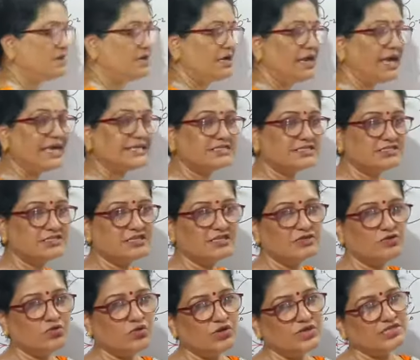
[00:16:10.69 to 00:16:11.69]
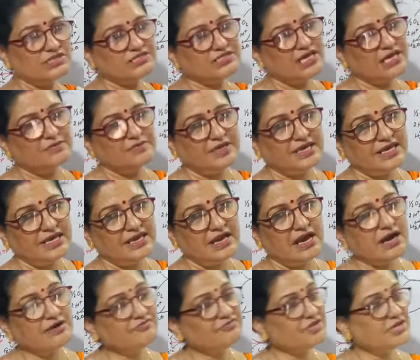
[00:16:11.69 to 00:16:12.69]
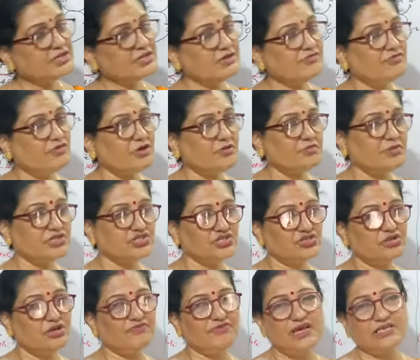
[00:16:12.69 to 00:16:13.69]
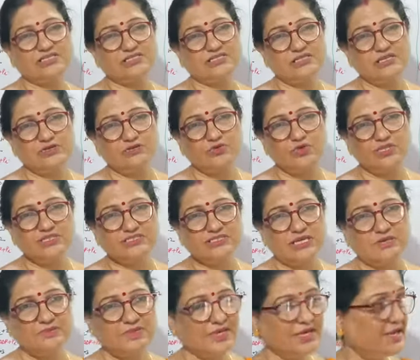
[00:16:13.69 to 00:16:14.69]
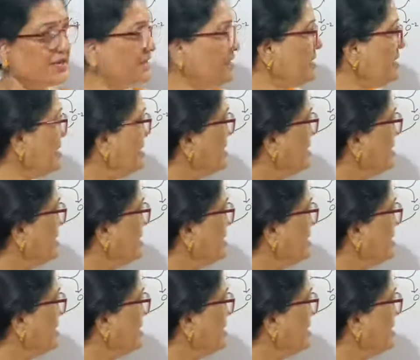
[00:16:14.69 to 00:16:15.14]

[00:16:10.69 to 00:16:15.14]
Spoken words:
acetyl coenzyme A. After the formation of acetyl coenzyme A,